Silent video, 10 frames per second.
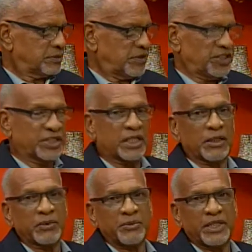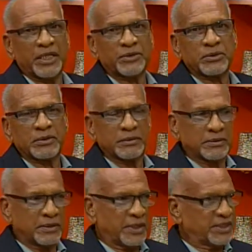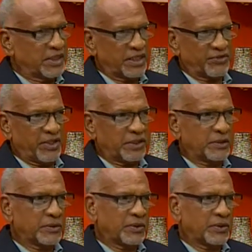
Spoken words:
Ezekiel will be there too. I said, that's fine.